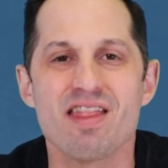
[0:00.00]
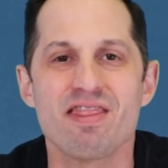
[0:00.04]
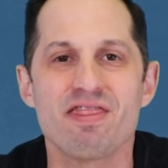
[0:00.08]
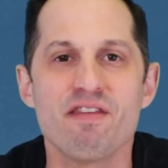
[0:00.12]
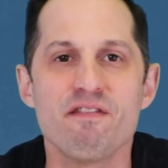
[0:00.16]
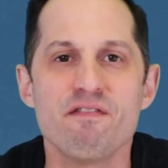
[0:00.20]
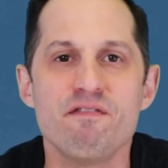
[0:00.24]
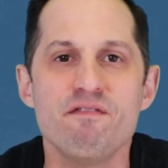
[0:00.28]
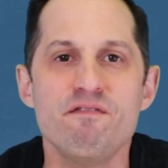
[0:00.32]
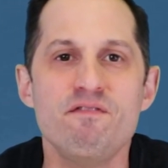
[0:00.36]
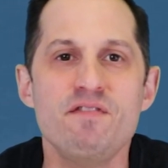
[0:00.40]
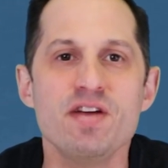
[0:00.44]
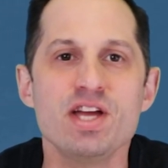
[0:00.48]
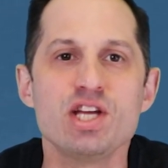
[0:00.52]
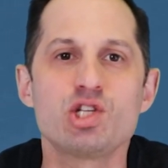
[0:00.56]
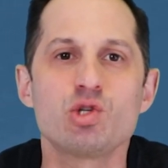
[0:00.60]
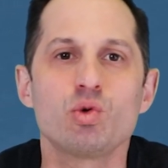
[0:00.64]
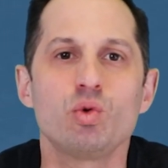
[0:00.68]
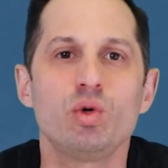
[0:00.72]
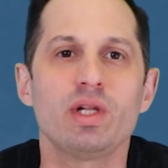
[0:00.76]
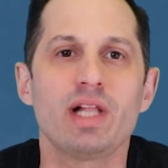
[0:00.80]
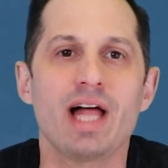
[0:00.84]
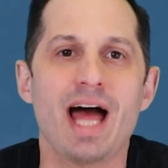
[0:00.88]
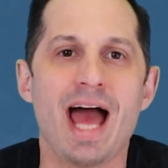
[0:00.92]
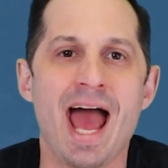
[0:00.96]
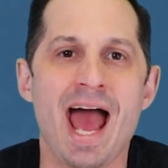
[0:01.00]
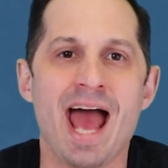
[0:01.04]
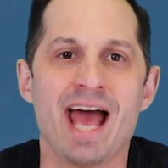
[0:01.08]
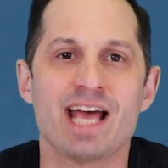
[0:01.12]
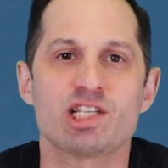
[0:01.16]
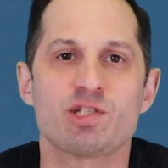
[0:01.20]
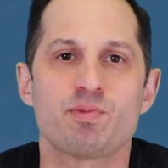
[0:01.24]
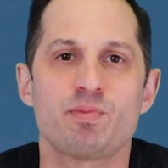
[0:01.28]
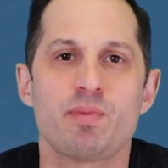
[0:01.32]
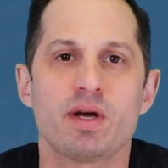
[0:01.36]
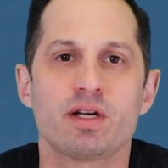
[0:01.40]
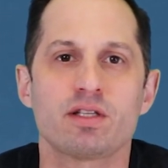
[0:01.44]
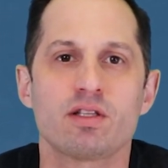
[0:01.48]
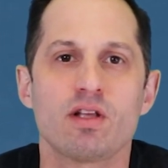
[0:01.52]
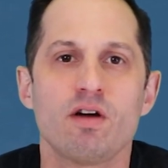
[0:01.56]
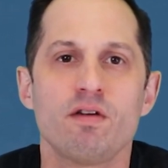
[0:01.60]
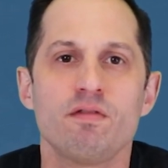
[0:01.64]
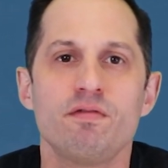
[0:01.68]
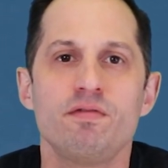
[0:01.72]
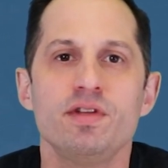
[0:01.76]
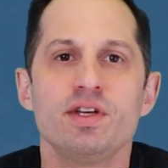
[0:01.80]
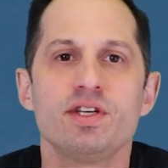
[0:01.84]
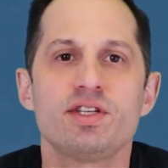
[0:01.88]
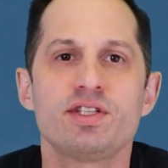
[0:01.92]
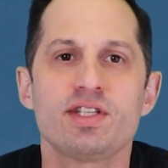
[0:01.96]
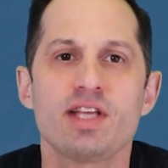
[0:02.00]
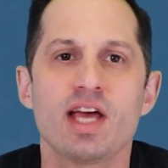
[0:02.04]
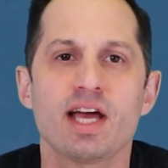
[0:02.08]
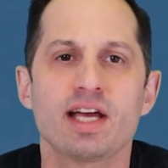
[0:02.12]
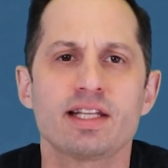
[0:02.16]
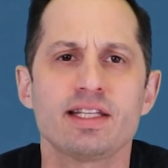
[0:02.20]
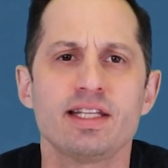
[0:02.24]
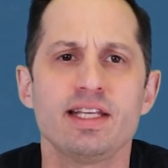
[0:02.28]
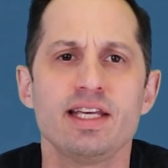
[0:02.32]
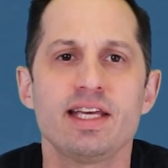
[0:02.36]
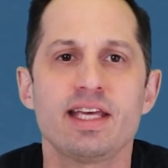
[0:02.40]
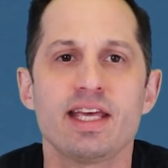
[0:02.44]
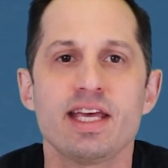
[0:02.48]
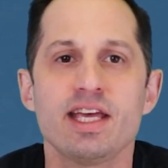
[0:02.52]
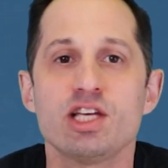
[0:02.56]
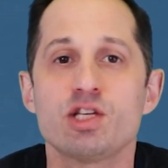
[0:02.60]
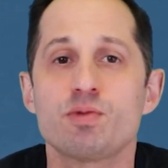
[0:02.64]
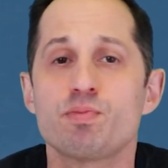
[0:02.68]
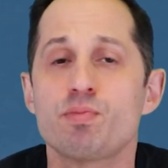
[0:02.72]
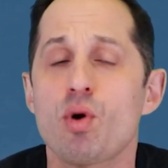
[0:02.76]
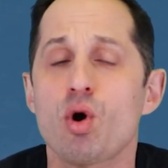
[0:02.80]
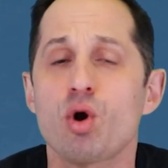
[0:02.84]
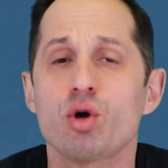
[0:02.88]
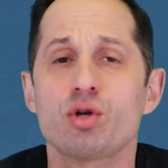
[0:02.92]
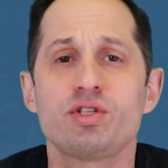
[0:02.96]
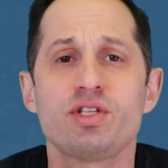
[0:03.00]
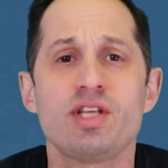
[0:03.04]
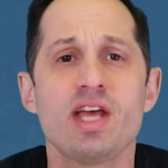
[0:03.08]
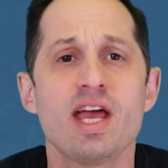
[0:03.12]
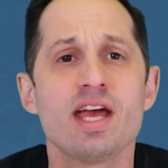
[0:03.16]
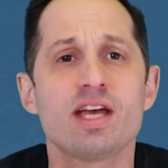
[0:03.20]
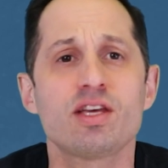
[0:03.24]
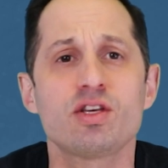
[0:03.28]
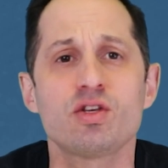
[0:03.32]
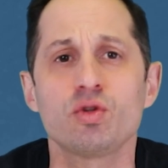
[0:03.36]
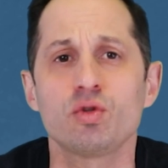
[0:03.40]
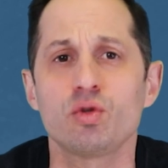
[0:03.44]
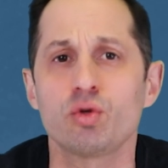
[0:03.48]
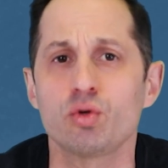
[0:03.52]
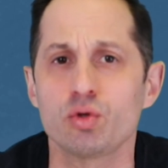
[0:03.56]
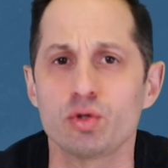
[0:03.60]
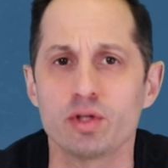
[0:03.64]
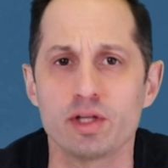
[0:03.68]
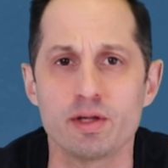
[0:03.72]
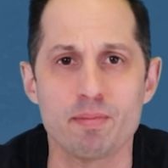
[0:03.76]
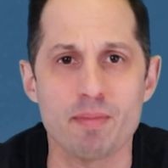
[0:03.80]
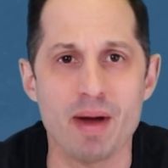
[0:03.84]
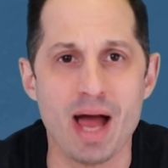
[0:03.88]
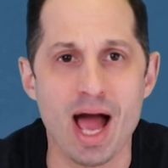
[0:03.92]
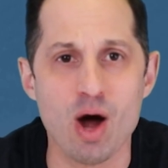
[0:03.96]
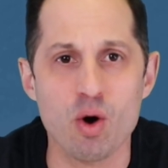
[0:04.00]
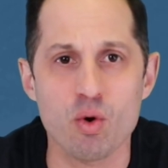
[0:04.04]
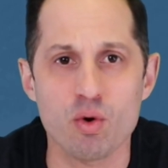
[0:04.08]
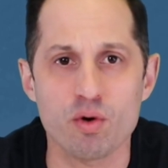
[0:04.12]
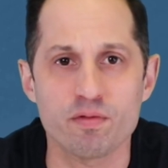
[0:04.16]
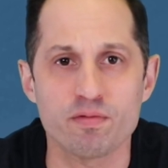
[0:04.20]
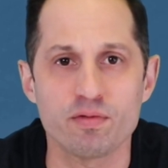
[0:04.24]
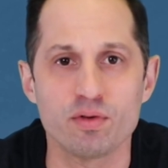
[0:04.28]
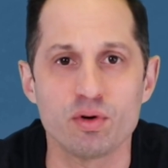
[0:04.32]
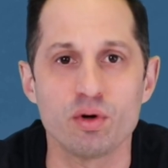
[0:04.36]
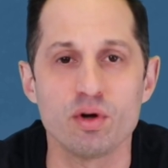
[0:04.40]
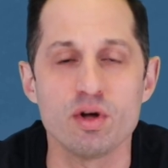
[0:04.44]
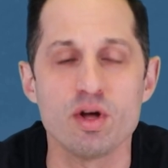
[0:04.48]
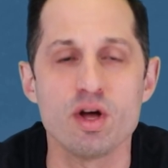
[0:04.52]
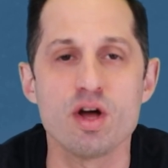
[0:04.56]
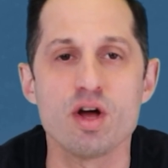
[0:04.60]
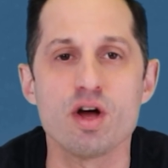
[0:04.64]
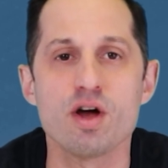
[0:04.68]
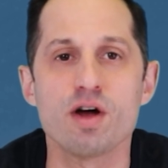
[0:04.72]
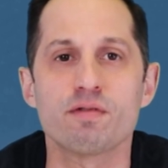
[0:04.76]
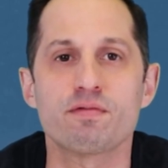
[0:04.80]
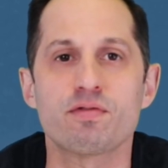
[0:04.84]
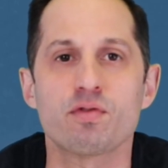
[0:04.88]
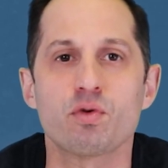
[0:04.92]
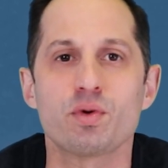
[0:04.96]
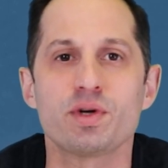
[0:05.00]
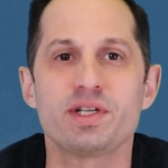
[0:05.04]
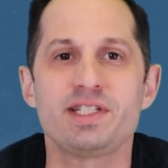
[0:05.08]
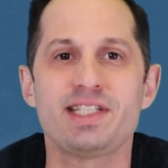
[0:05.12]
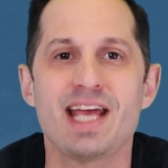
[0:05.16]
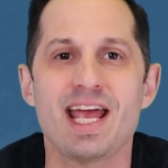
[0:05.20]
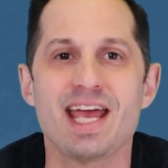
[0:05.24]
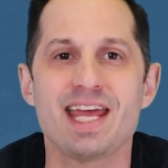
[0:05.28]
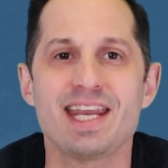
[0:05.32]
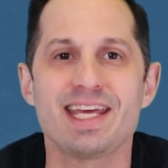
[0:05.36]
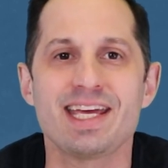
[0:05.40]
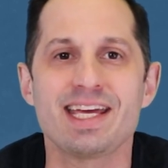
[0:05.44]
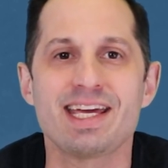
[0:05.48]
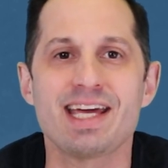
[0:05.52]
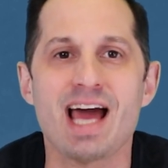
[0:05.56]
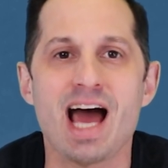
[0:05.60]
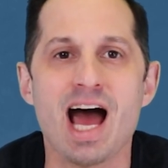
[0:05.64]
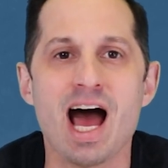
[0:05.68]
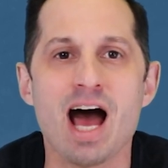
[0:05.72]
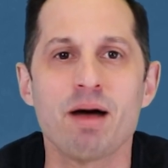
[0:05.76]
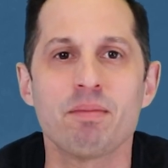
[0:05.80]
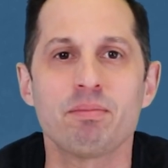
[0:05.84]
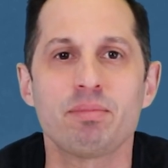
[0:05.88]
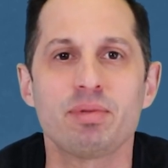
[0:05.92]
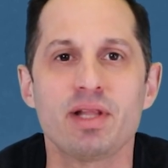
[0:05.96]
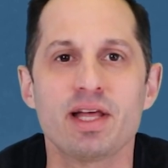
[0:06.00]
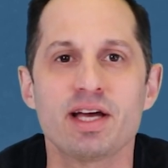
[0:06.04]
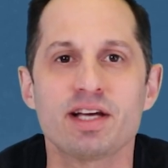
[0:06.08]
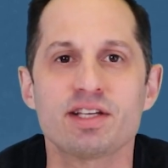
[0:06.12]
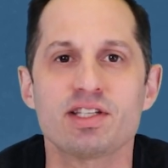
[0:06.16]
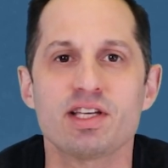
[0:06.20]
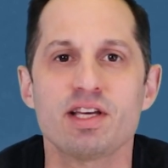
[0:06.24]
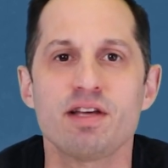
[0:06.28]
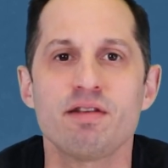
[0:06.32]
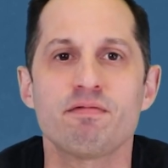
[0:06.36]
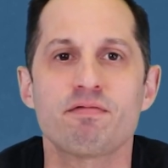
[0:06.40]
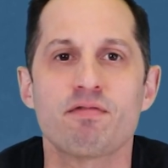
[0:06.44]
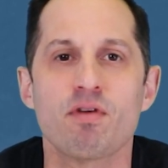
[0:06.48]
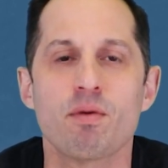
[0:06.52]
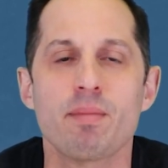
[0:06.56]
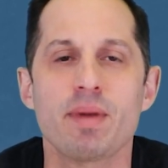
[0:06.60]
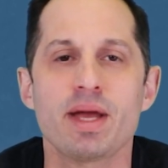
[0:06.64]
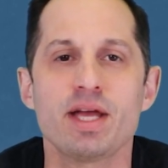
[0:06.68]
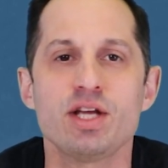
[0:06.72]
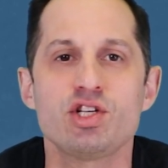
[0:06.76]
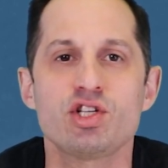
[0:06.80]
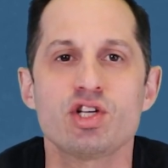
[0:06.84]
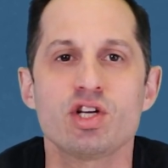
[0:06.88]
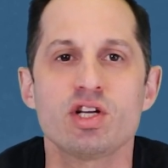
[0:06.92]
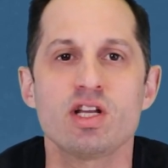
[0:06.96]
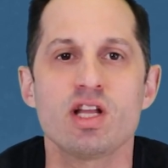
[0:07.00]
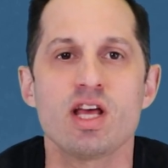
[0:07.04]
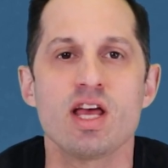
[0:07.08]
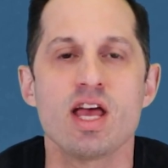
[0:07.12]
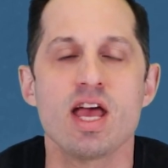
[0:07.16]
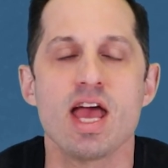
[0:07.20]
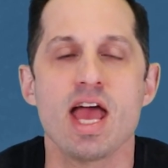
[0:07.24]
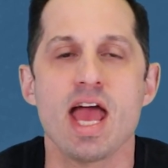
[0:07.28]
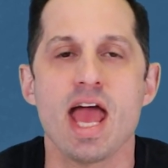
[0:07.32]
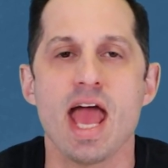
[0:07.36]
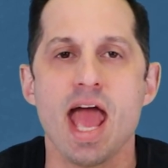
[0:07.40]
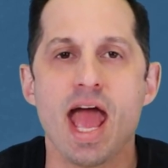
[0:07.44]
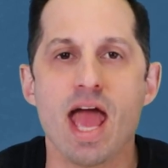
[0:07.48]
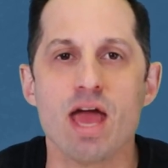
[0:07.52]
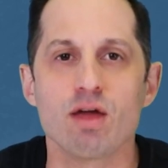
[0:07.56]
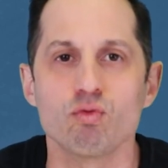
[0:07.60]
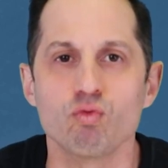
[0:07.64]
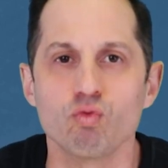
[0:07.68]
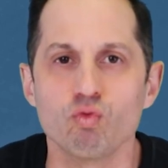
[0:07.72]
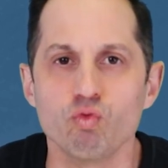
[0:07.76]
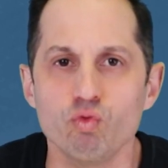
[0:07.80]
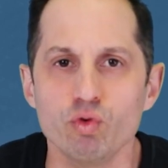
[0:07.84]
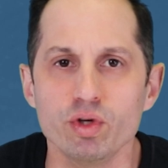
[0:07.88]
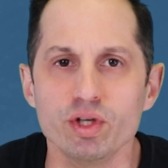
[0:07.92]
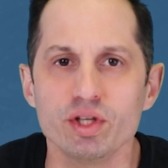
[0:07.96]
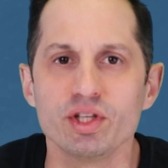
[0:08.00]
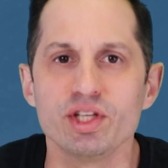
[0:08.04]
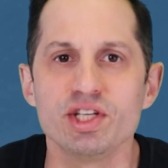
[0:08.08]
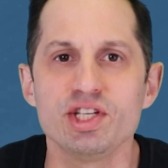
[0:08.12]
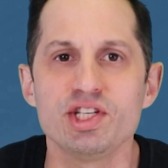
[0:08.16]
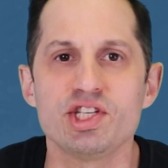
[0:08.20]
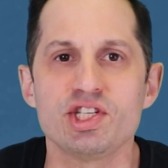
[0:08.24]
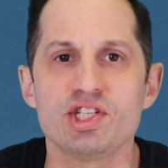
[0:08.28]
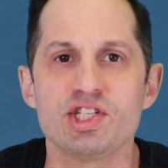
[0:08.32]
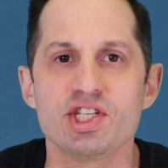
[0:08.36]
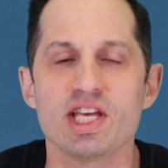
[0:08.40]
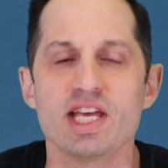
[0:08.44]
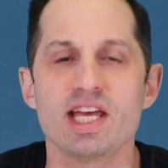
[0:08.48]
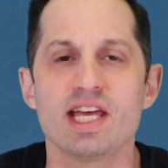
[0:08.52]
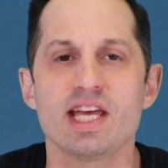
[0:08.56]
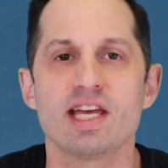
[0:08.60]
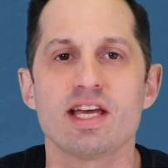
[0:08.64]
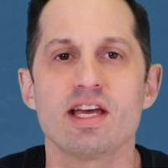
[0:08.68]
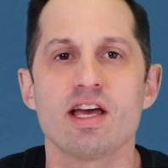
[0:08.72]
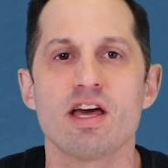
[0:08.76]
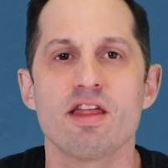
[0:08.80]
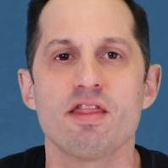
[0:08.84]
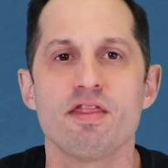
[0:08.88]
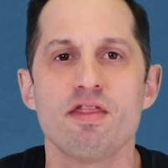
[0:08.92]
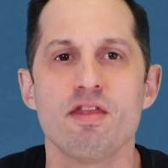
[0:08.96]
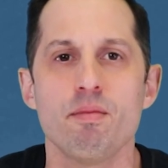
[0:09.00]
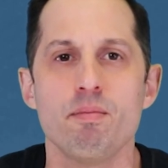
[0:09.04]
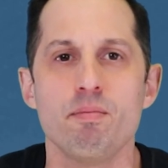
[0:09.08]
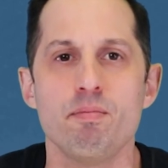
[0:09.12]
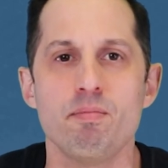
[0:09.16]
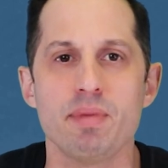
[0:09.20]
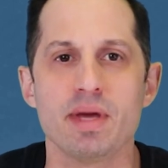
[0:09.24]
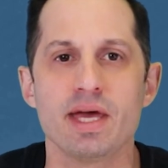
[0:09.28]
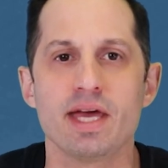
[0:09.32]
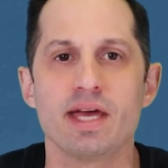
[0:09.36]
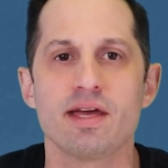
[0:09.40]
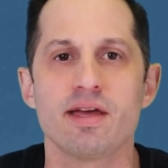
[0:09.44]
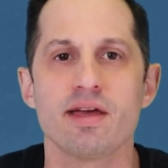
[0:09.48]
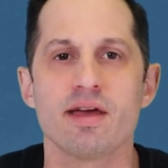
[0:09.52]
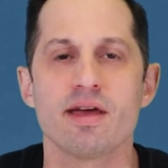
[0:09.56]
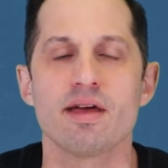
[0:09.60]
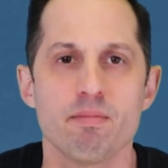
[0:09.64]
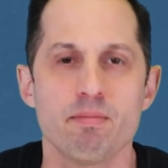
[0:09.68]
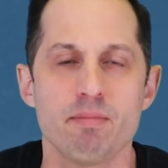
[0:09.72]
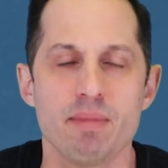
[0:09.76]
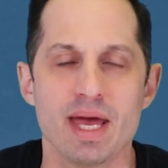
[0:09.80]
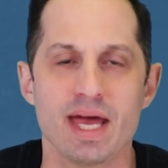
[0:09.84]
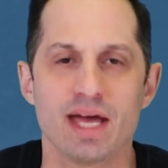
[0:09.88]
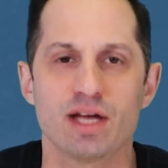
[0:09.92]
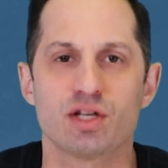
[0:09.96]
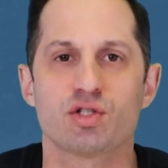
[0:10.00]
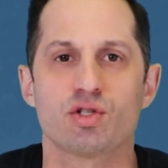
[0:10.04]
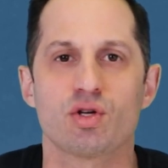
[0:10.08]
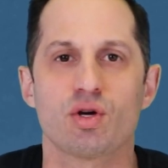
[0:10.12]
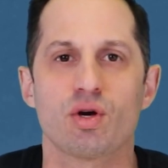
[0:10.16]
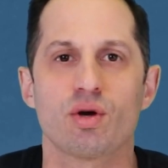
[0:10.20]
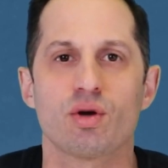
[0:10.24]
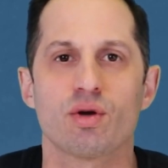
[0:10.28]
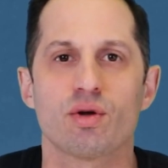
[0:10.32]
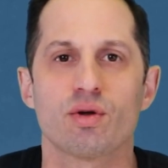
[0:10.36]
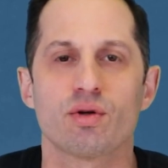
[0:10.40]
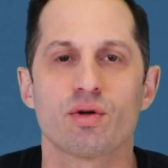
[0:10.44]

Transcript: The visual aspect of this technique is particularly powerful for retaining complex information and really seeing the big picture.